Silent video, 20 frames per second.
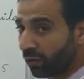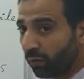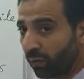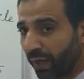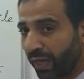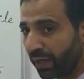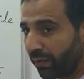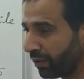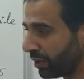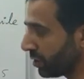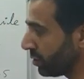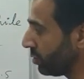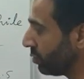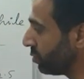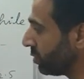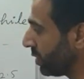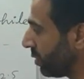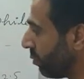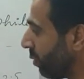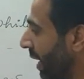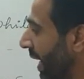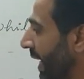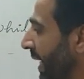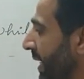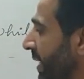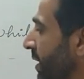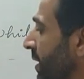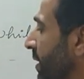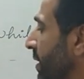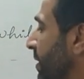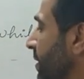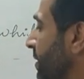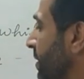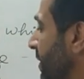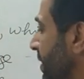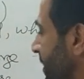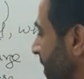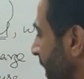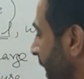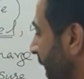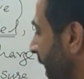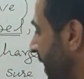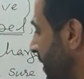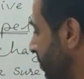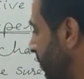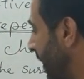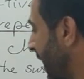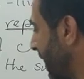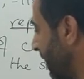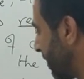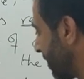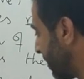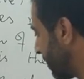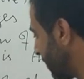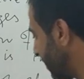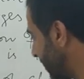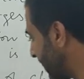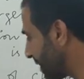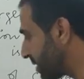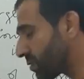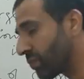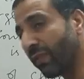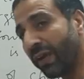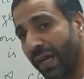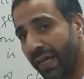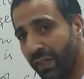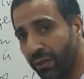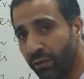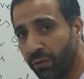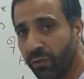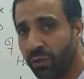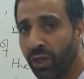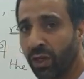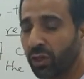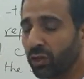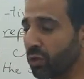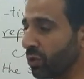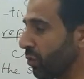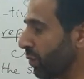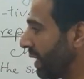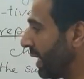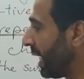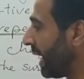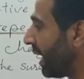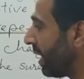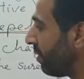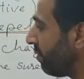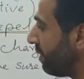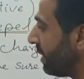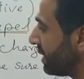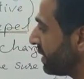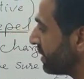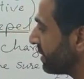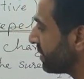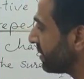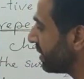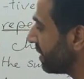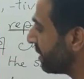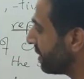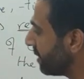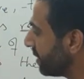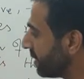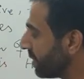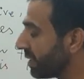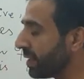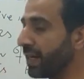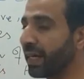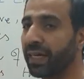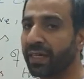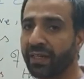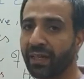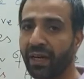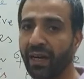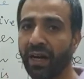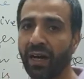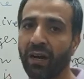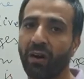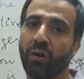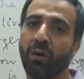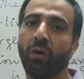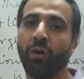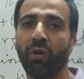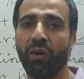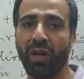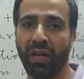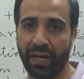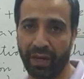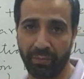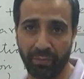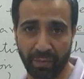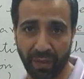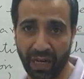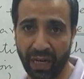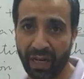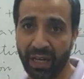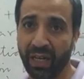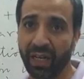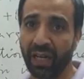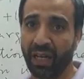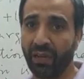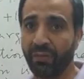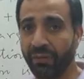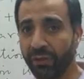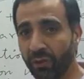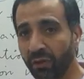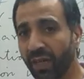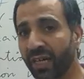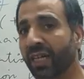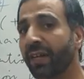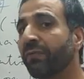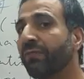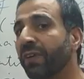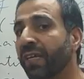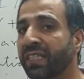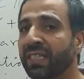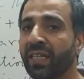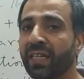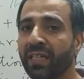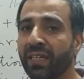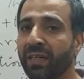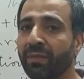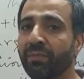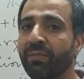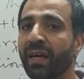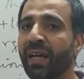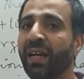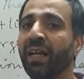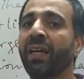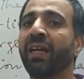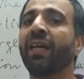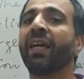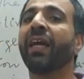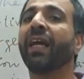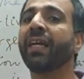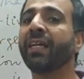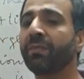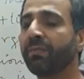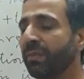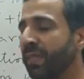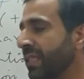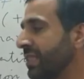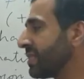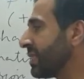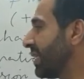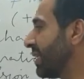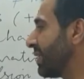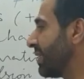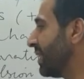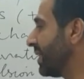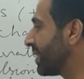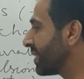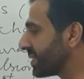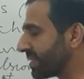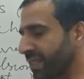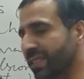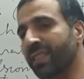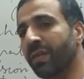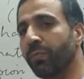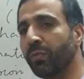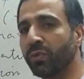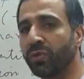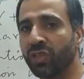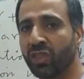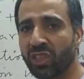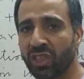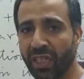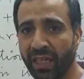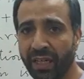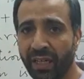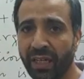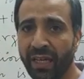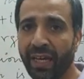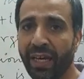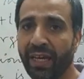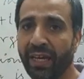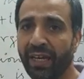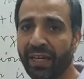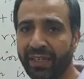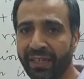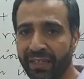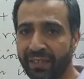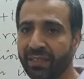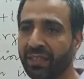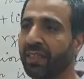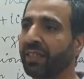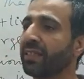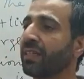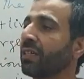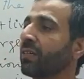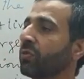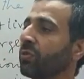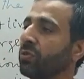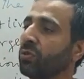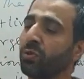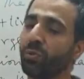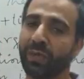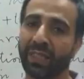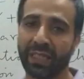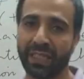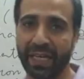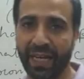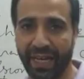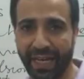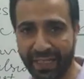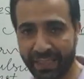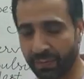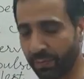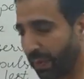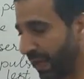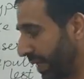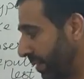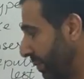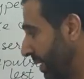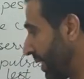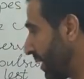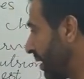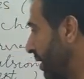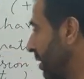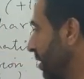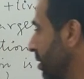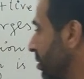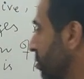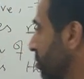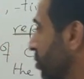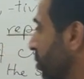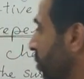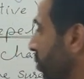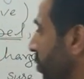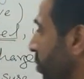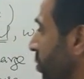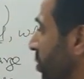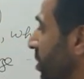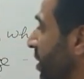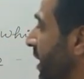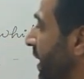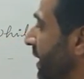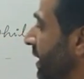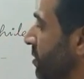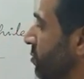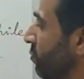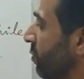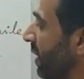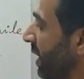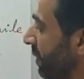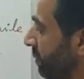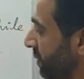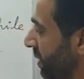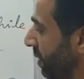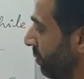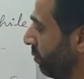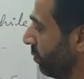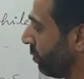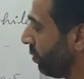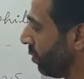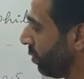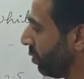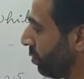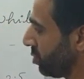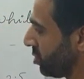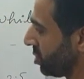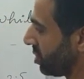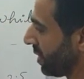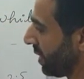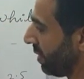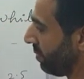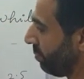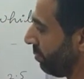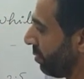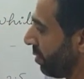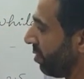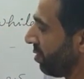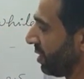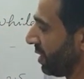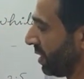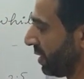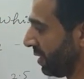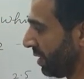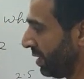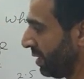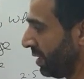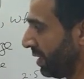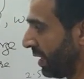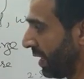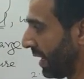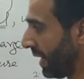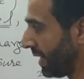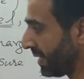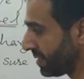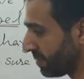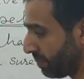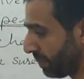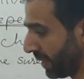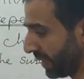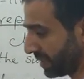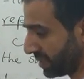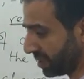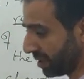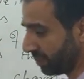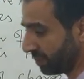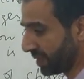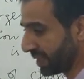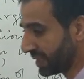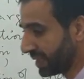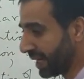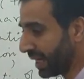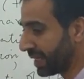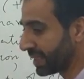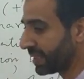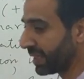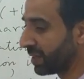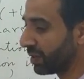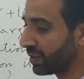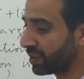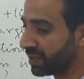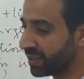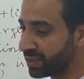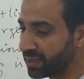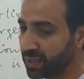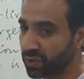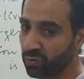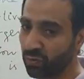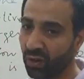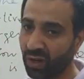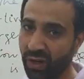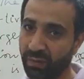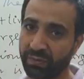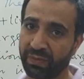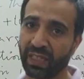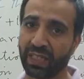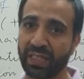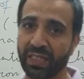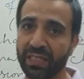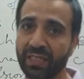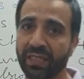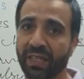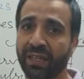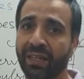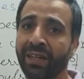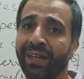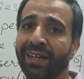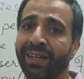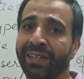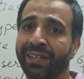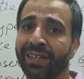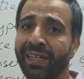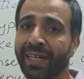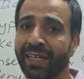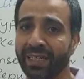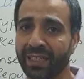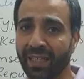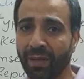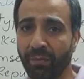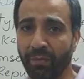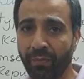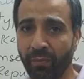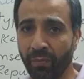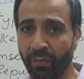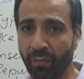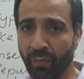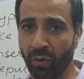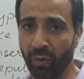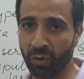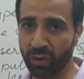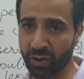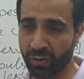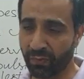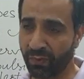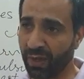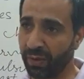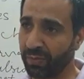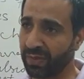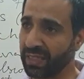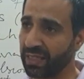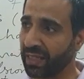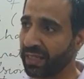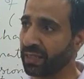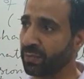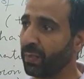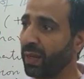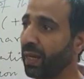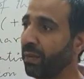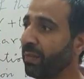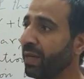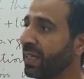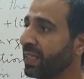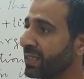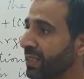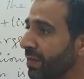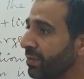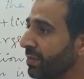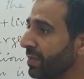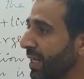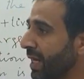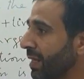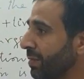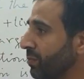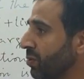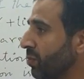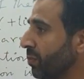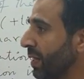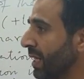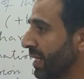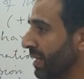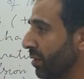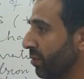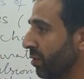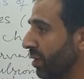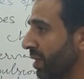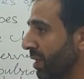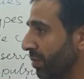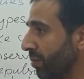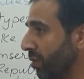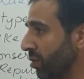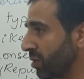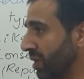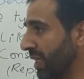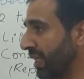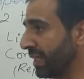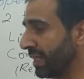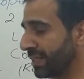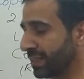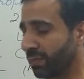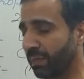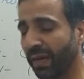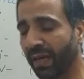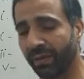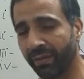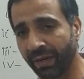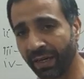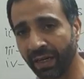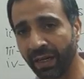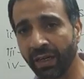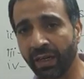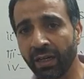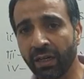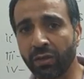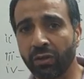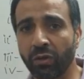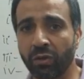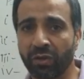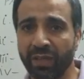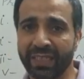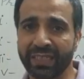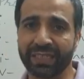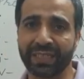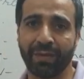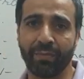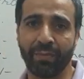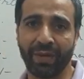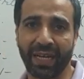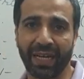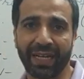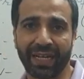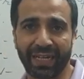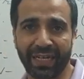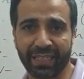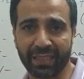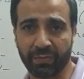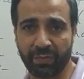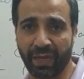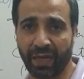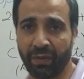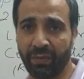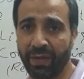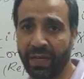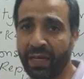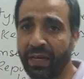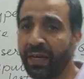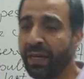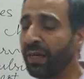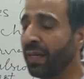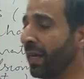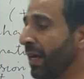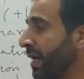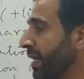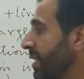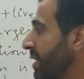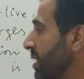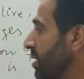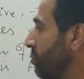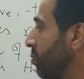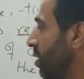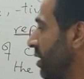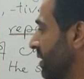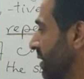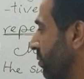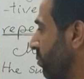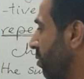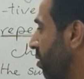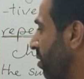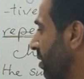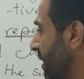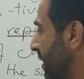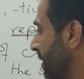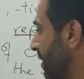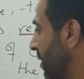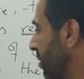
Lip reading: Whenever you divide the charge by this value, you will always get a whole number. If you get a fraction number, it means that that is a supposition and it has nothing to do with the experiment. So that is one of the most important aspects of the charge, and this is one of the reasons that the most famous experiment, sometime you might have heard about that experiment, known as the Milken experiment, and he was awarded the